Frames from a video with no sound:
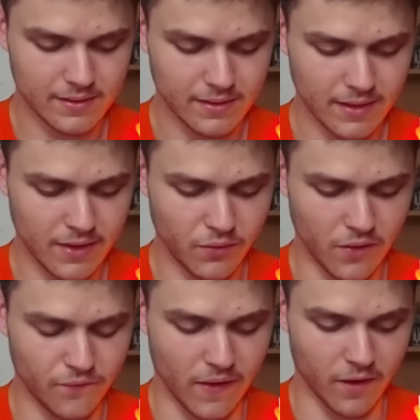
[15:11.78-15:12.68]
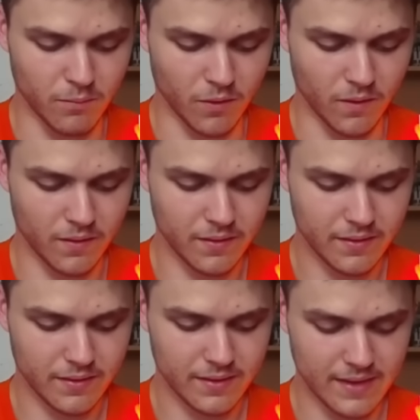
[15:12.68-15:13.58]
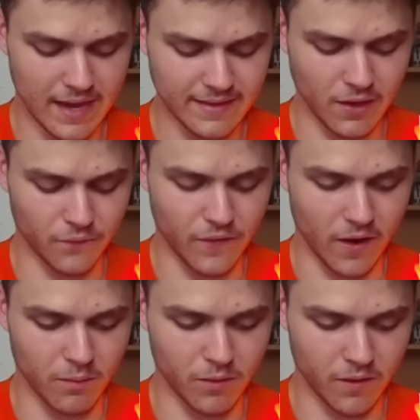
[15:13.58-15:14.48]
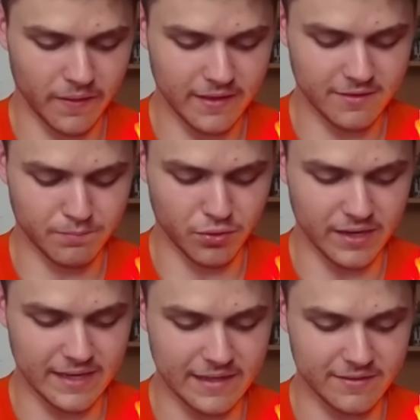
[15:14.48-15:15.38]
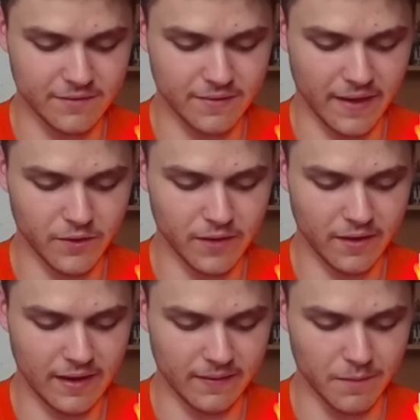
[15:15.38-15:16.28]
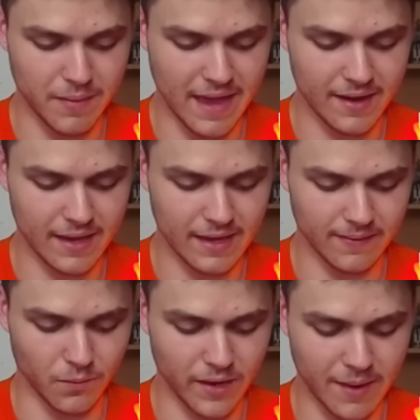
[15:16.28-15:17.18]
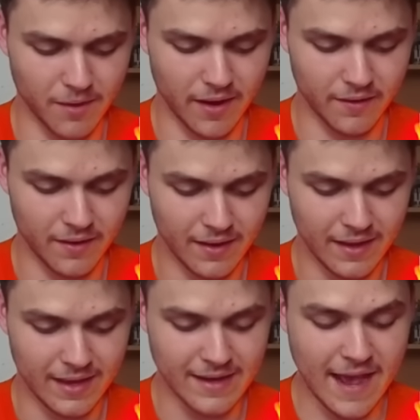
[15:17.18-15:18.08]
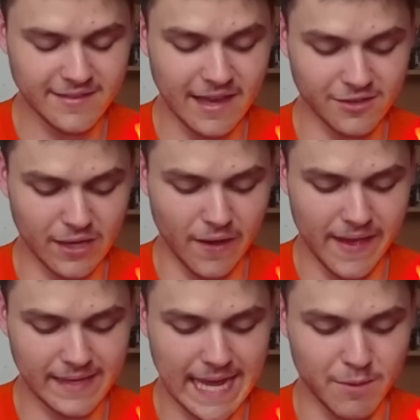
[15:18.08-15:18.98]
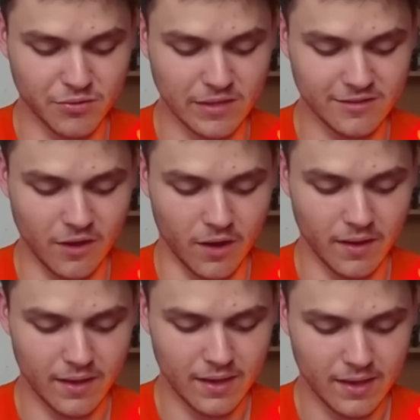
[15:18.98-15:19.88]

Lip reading: Kind of want a Fireball. Yeah, I think I'll Fireball. That's pretty decent value there, hitting the bandit, hitting the Ramrider. Nice, guys. Look at all that damage we just got.